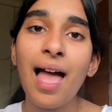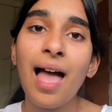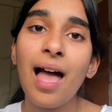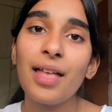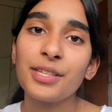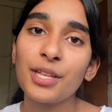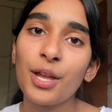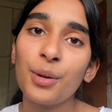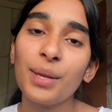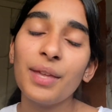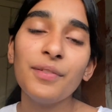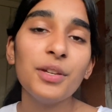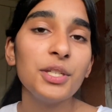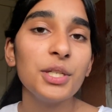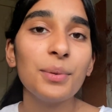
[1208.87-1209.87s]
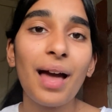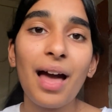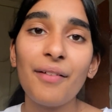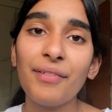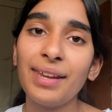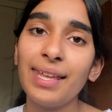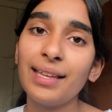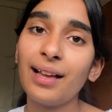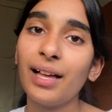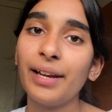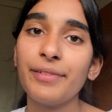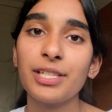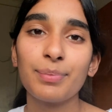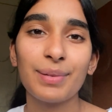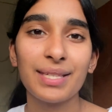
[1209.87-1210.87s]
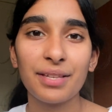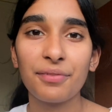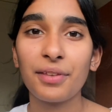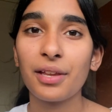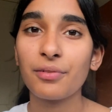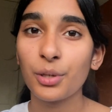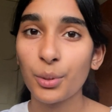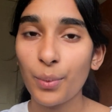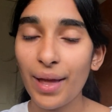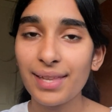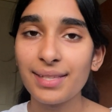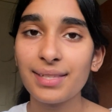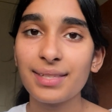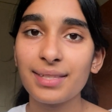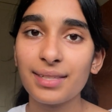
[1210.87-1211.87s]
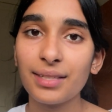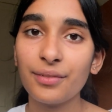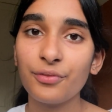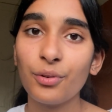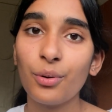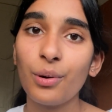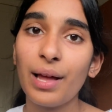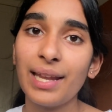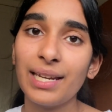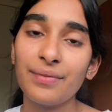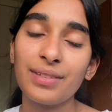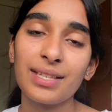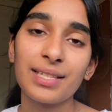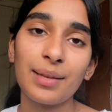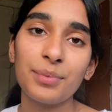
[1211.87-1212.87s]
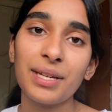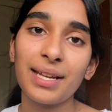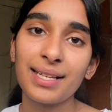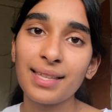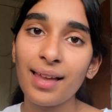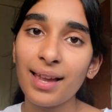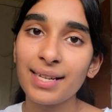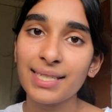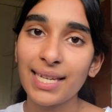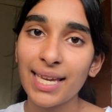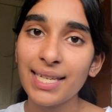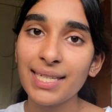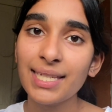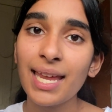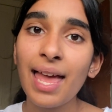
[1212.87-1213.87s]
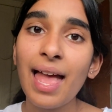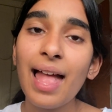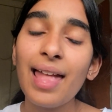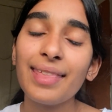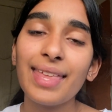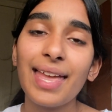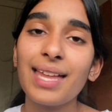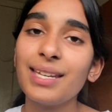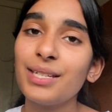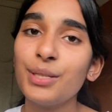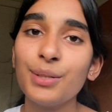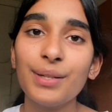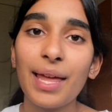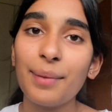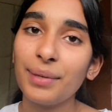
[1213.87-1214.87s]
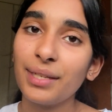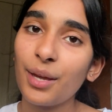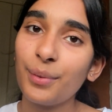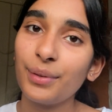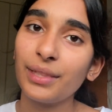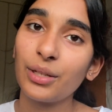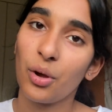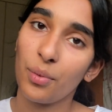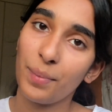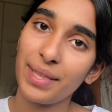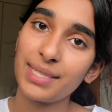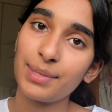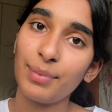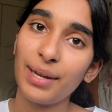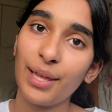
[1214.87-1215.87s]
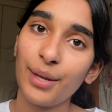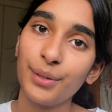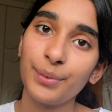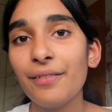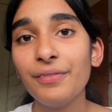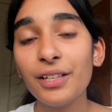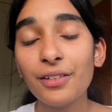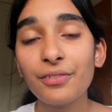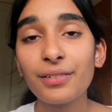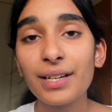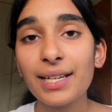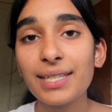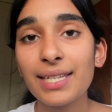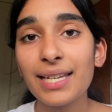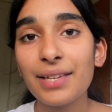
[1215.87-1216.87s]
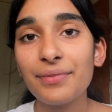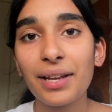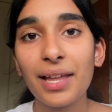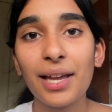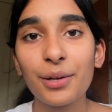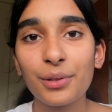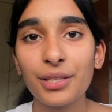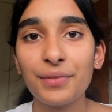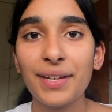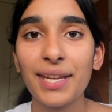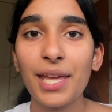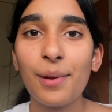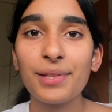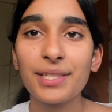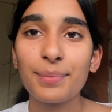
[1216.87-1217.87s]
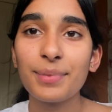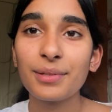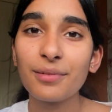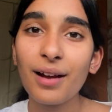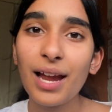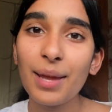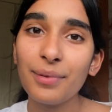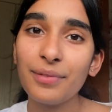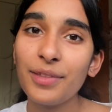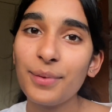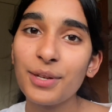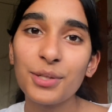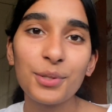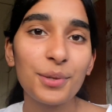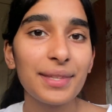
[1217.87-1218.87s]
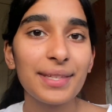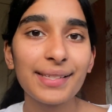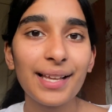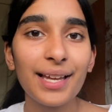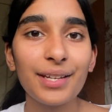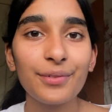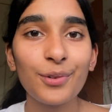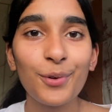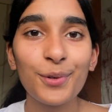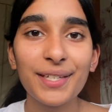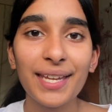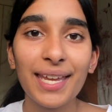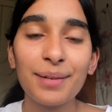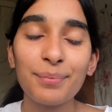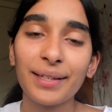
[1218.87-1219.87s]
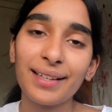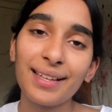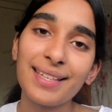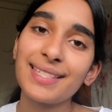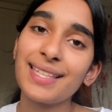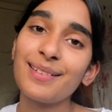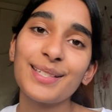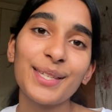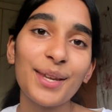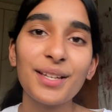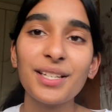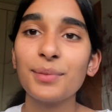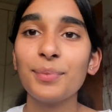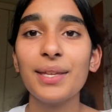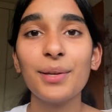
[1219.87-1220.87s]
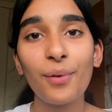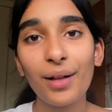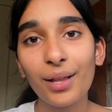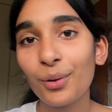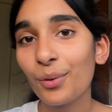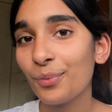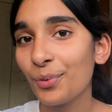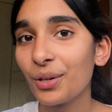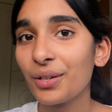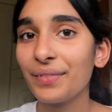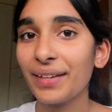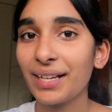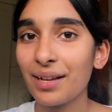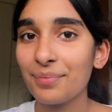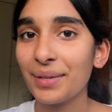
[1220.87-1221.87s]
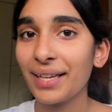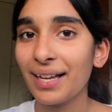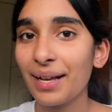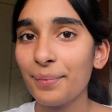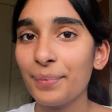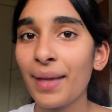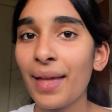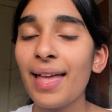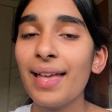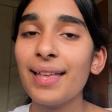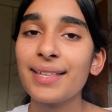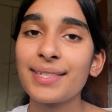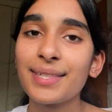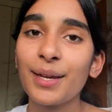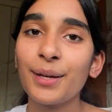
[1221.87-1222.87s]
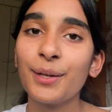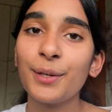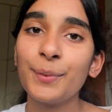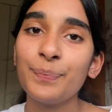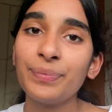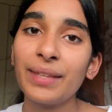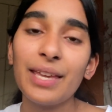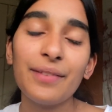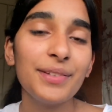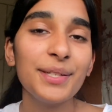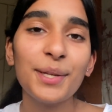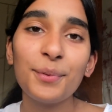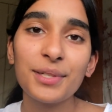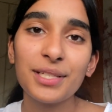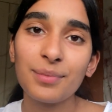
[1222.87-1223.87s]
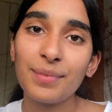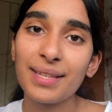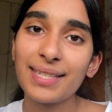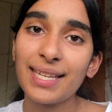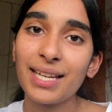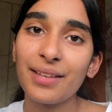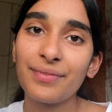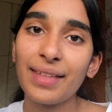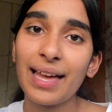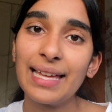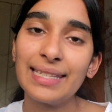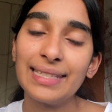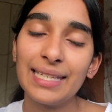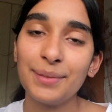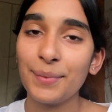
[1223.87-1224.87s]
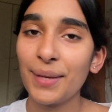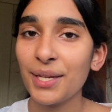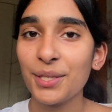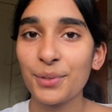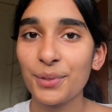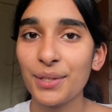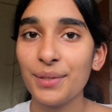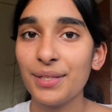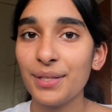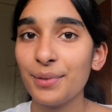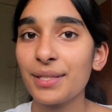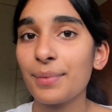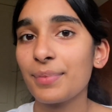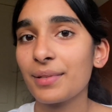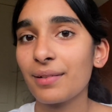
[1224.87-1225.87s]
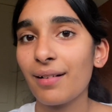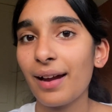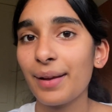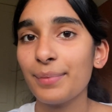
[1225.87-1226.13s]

So if you do have any kind of specific requests for any of the subjects that I did, then do let me know in the comments below. Feel free to leave a like on the video and subscribe if you enjoy this kind of content, because there is going to be quite a lot more of it coming up. So if you don't want to miss any of that, then make sure you do subscribe.